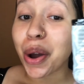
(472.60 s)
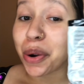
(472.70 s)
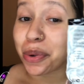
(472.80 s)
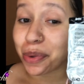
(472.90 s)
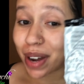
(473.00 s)

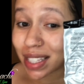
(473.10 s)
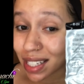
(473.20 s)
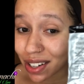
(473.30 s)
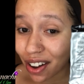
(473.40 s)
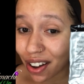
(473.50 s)

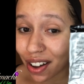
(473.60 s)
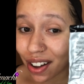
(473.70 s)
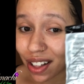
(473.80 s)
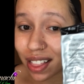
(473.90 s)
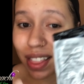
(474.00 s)

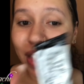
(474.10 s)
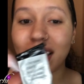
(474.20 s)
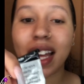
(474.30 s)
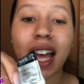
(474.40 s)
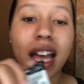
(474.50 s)
retinol.
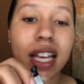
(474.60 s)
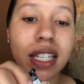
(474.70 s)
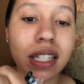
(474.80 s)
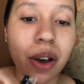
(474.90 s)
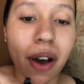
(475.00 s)

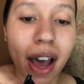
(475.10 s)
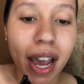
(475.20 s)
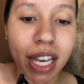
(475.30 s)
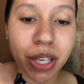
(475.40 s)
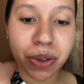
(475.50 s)
So I
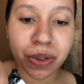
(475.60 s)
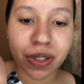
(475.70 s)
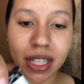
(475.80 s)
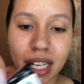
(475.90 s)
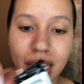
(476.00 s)
use
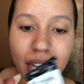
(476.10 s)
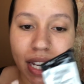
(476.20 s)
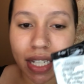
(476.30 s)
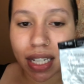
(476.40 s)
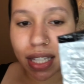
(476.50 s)
the
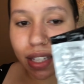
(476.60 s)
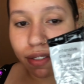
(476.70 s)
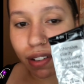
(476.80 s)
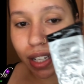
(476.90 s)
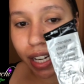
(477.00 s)

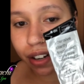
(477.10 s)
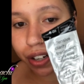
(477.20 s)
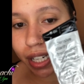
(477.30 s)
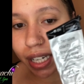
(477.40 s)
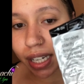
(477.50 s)
Intensive
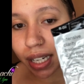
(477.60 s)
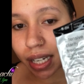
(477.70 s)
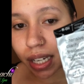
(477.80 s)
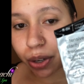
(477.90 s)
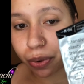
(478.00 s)
Clarity
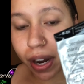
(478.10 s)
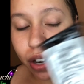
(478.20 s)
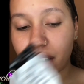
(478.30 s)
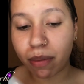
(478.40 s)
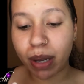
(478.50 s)

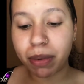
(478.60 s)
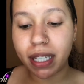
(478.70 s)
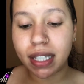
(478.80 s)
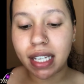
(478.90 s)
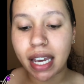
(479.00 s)
Retinol by
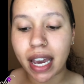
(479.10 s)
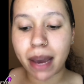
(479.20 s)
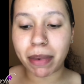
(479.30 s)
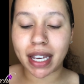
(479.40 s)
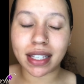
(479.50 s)
PCA
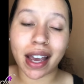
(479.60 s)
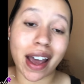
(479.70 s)
because I